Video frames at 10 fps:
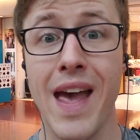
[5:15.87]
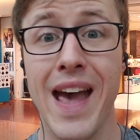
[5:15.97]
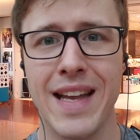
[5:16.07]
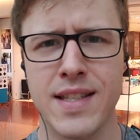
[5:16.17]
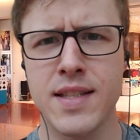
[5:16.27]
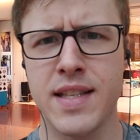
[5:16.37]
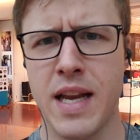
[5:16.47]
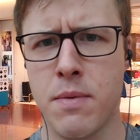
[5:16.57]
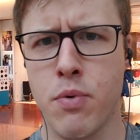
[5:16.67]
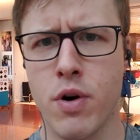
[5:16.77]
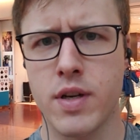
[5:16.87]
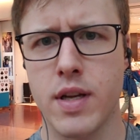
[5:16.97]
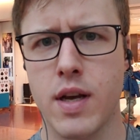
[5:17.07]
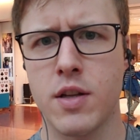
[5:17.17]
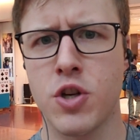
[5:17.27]
And since the airport
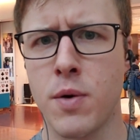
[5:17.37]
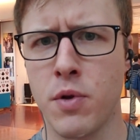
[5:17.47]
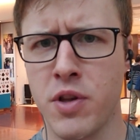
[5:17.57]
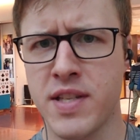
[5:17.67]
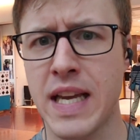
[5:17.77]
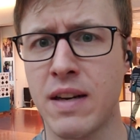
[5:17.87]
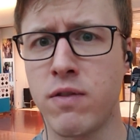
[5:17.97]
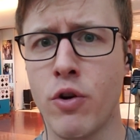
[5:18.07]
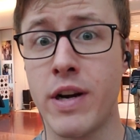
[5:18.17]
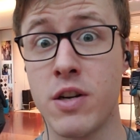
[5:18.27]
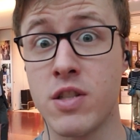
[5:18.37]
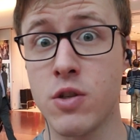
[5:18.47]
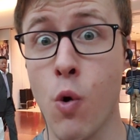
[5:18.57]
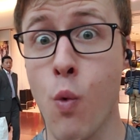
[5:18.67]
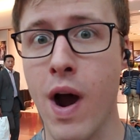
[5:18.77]
terminal, the second floor here is
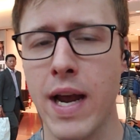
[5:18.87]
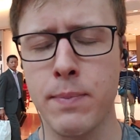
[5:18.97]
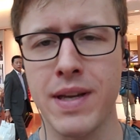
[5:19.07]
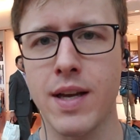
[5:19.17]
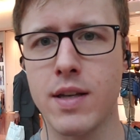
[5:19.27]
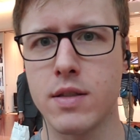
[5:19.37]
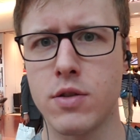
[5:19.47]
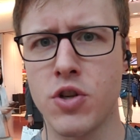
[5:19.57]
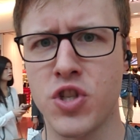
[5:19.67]
so wide because there's